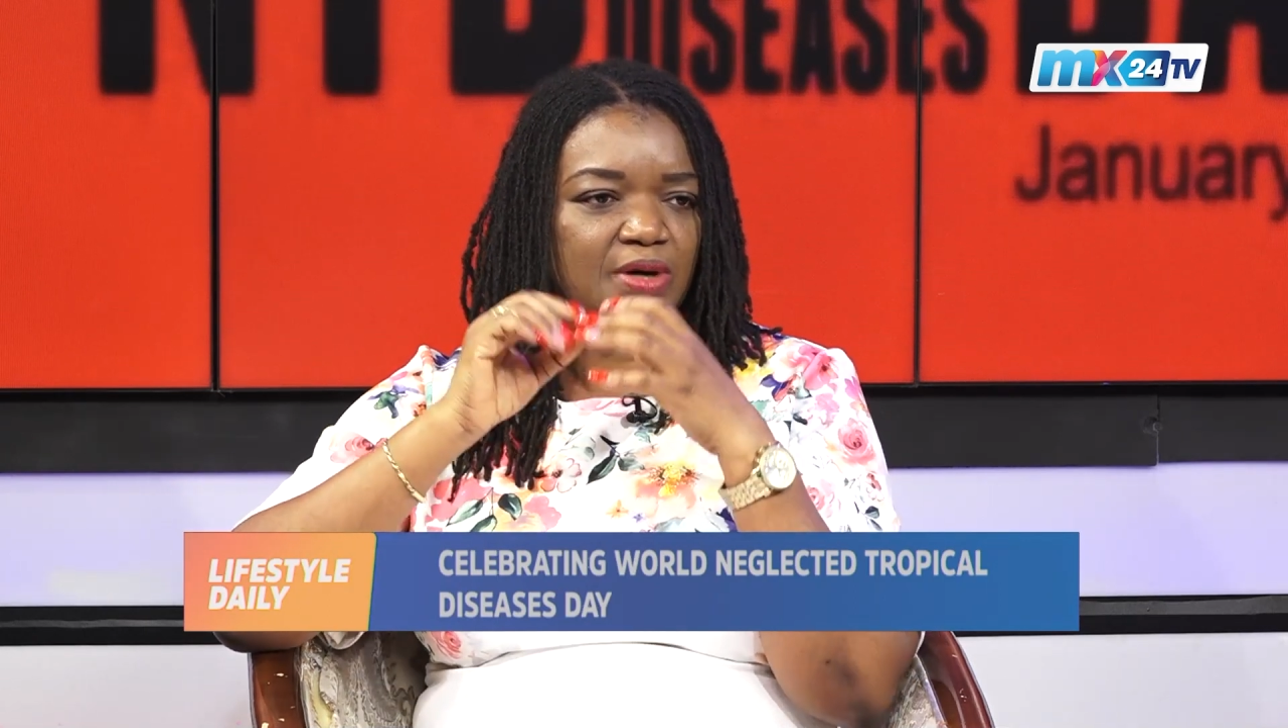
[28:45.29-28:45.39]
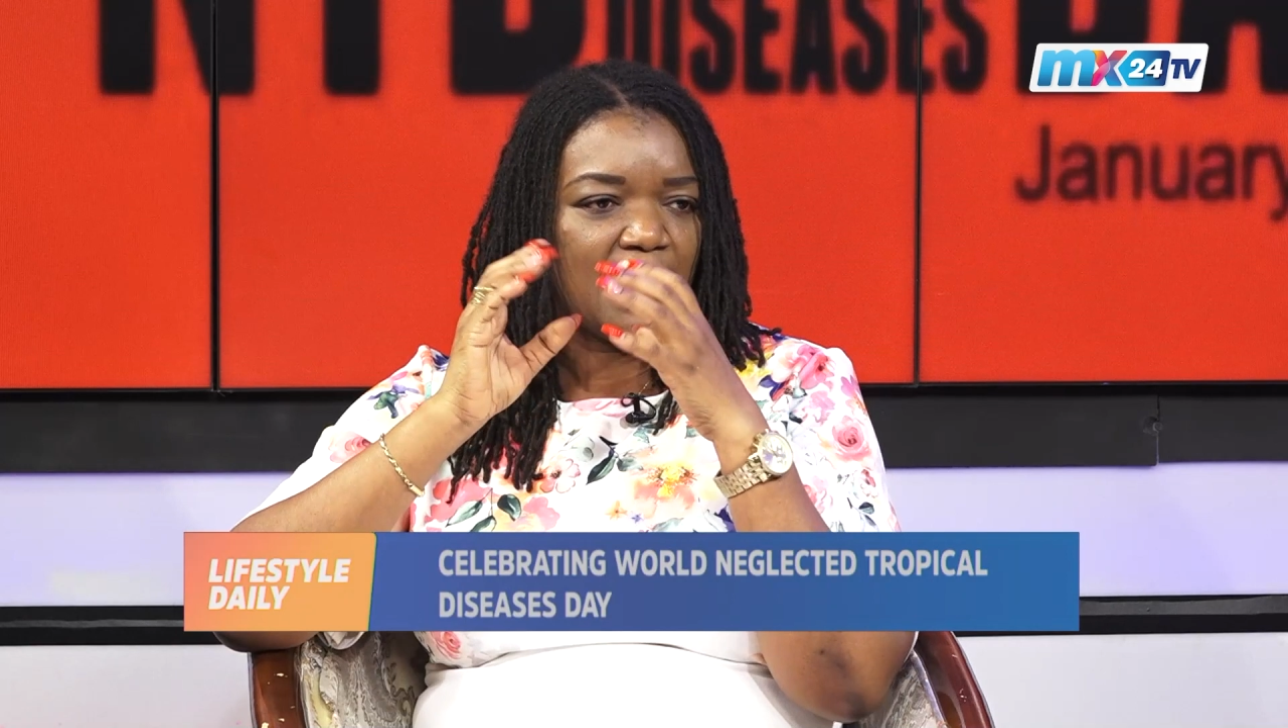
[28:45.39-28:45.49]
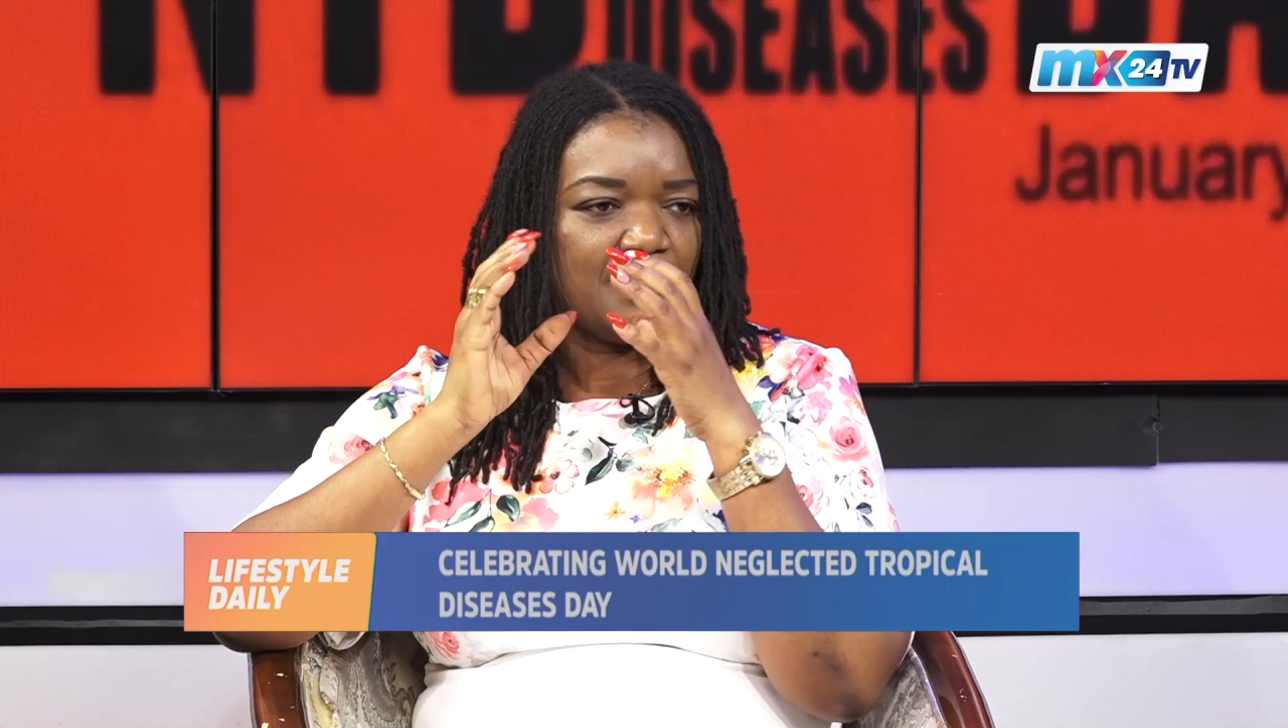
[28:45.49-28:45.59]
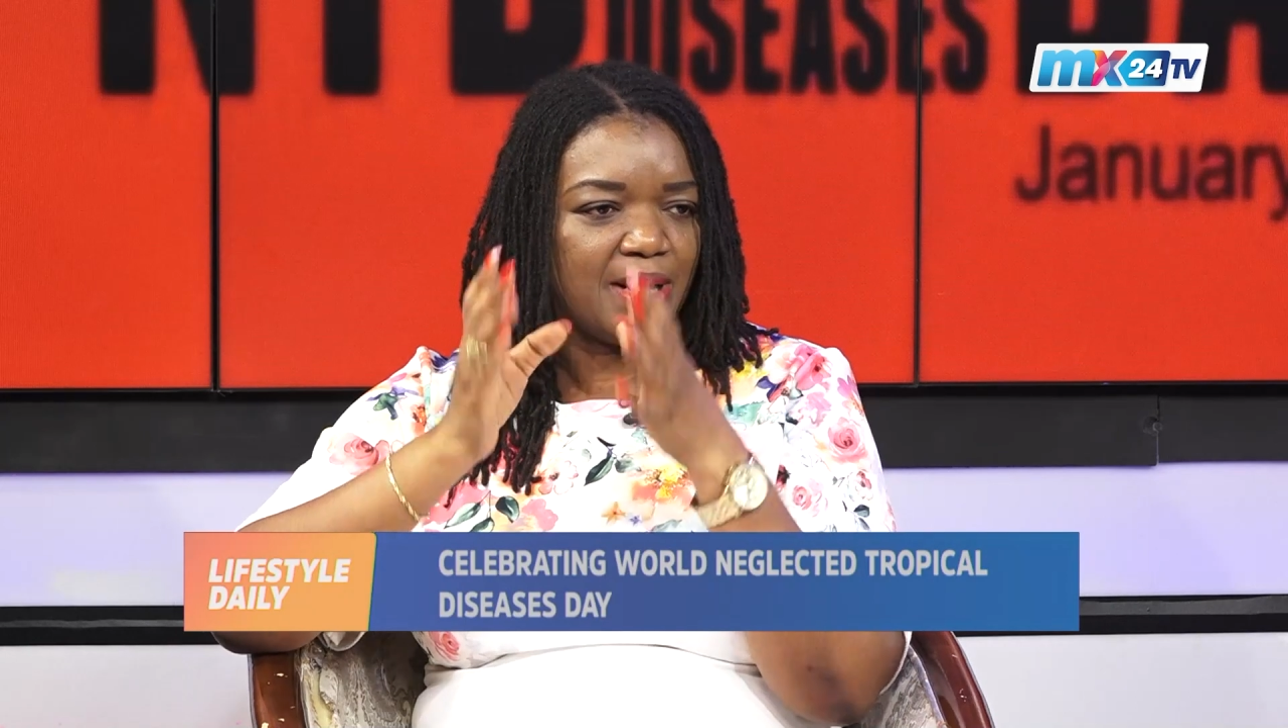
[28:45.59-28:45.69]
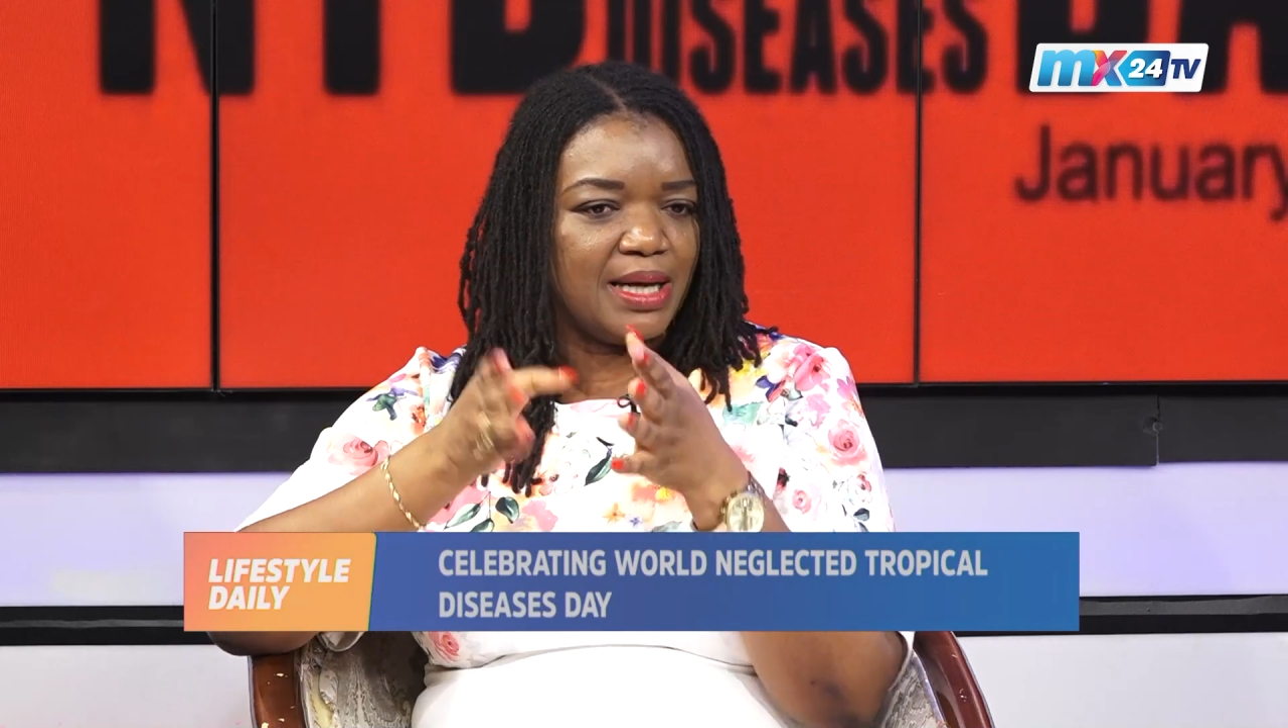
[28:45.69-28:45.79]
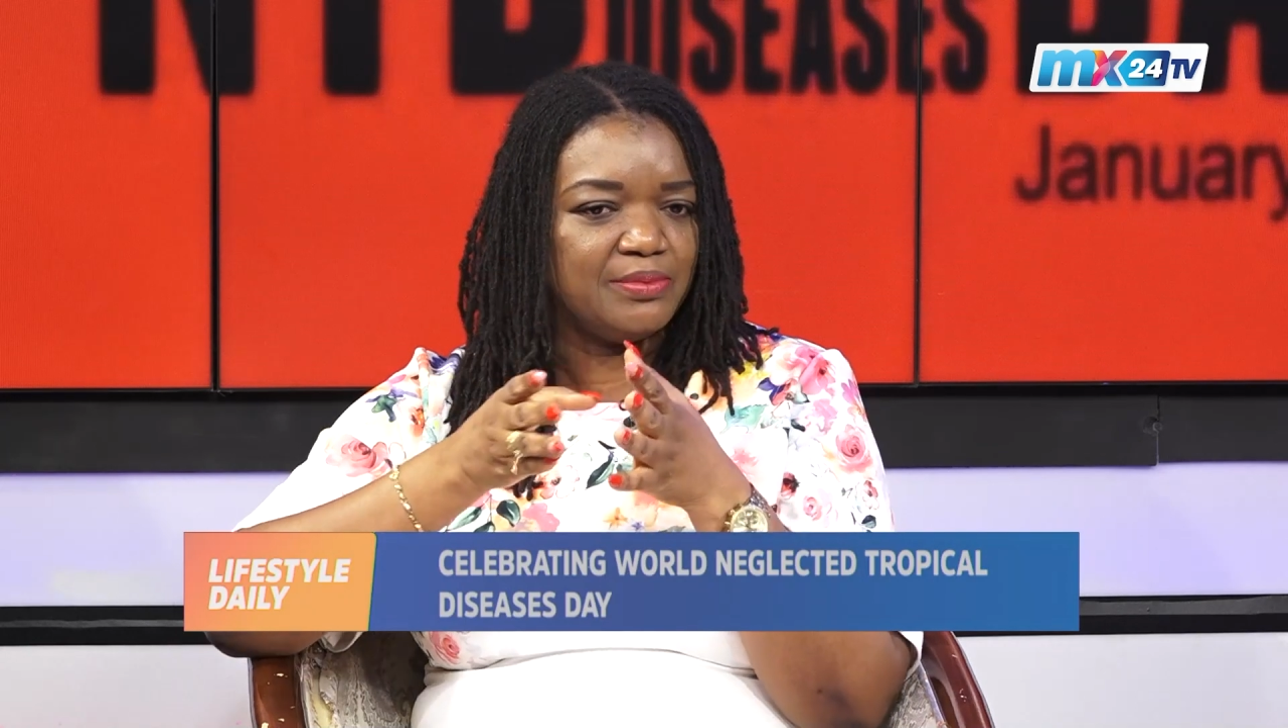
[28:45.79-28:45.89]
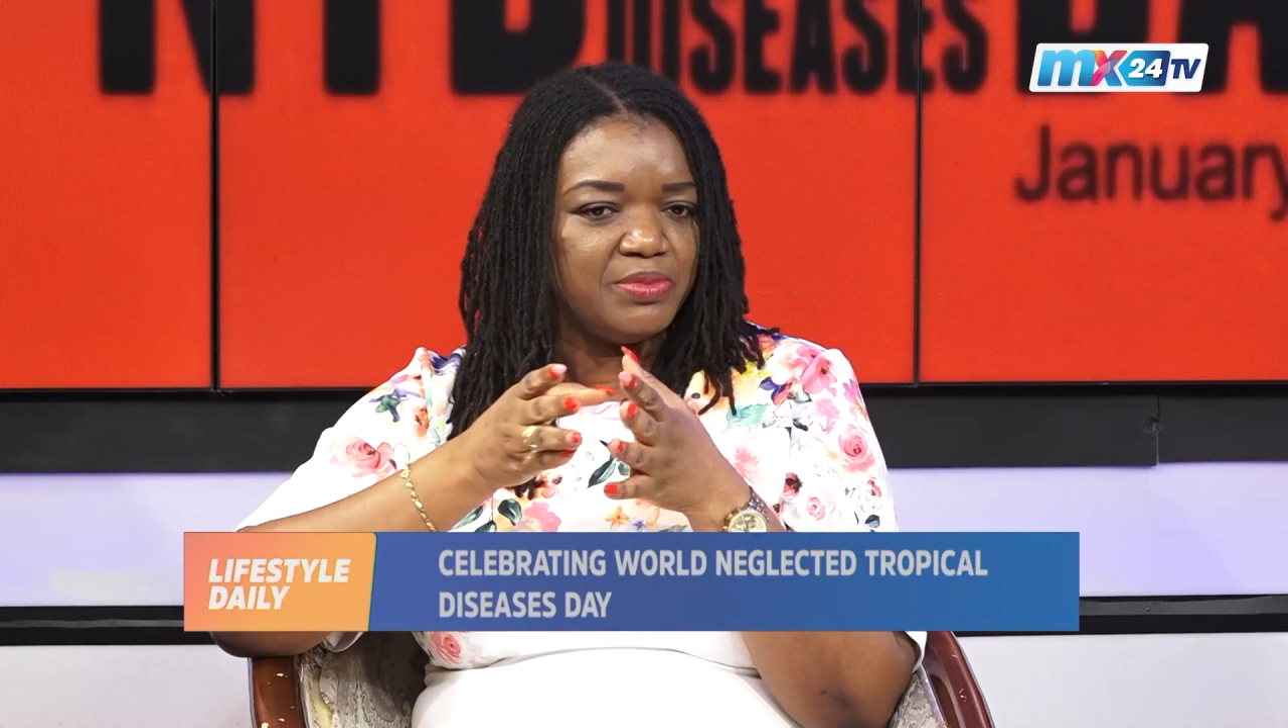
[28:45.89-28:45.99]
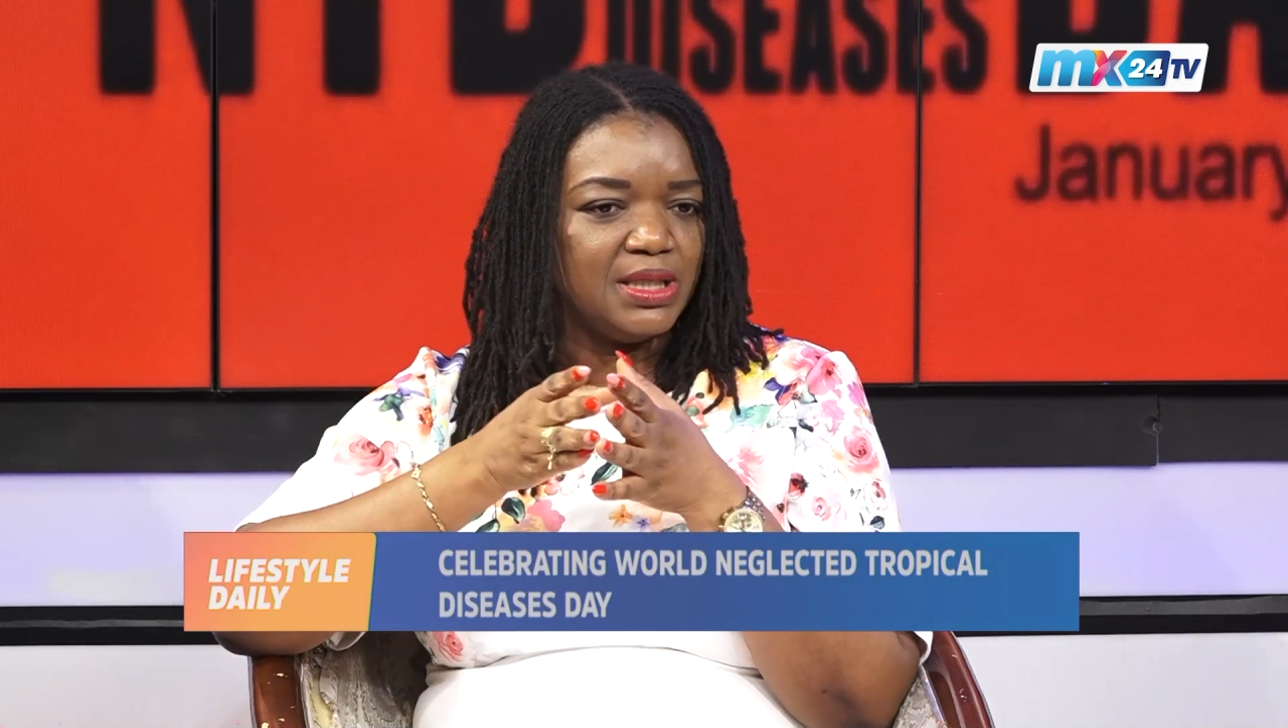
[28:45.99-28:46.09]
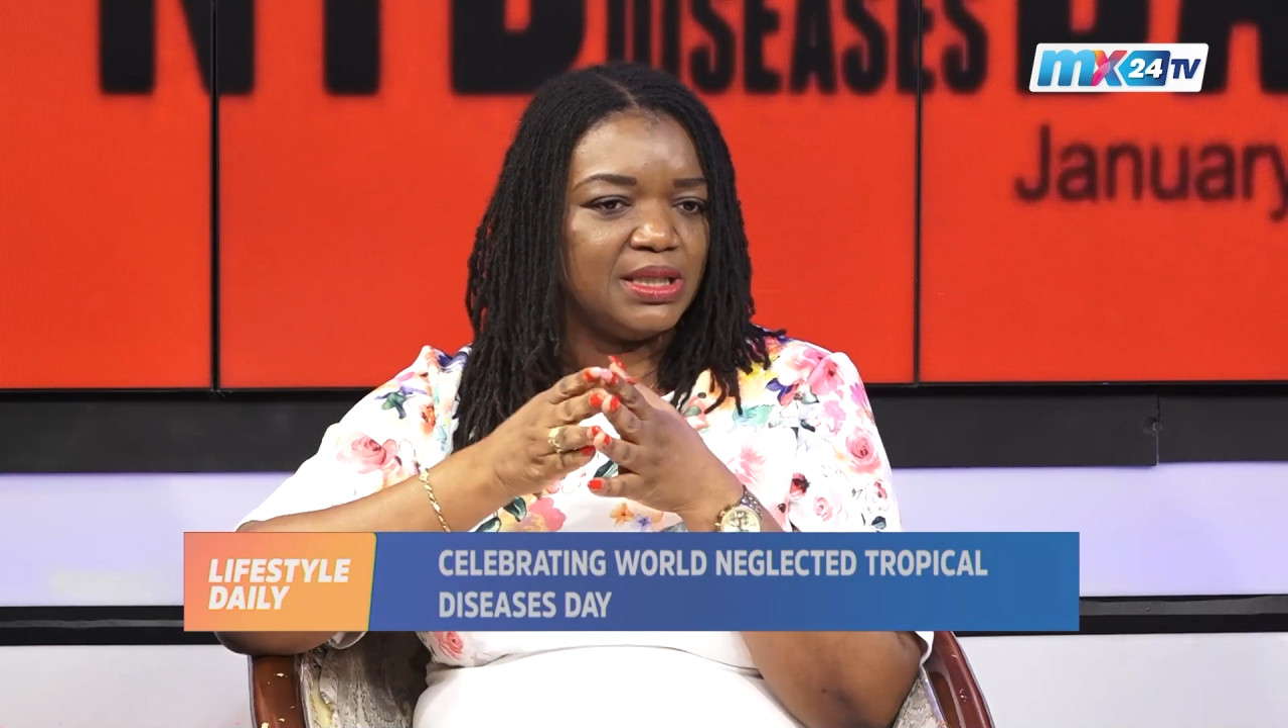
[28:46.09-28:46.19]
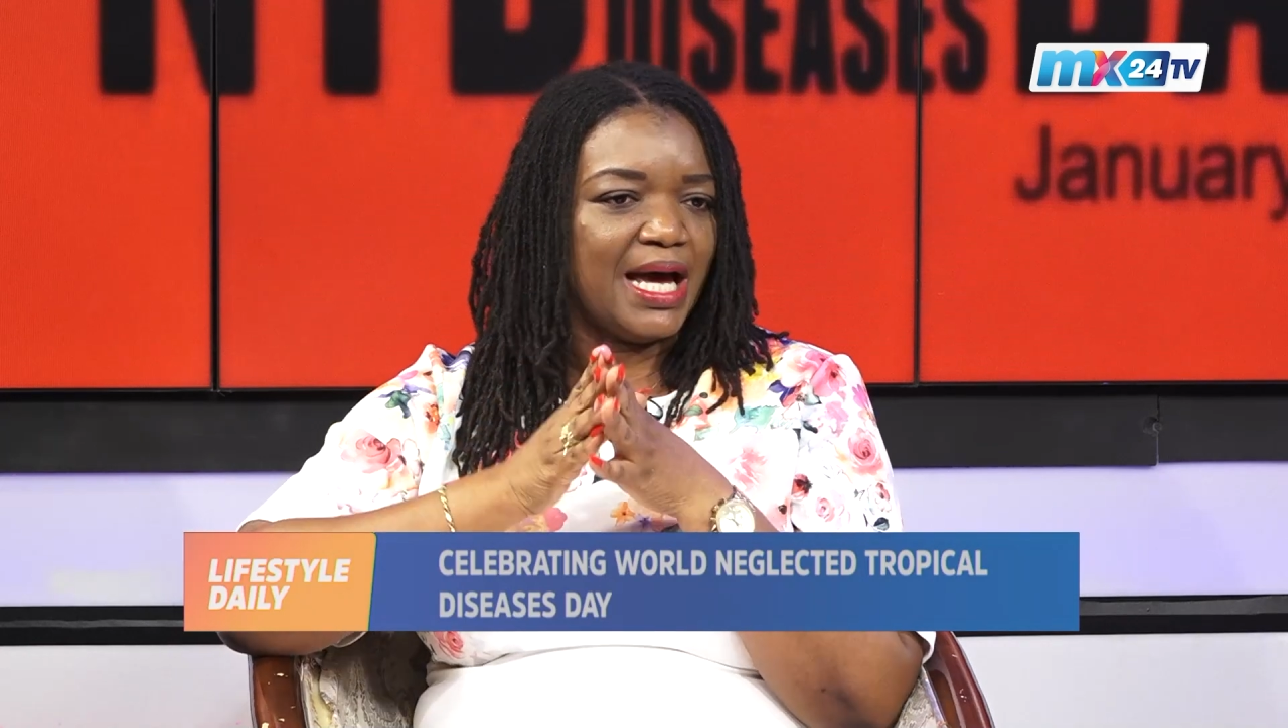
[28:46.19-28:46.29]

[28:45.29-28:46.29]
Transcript: am I being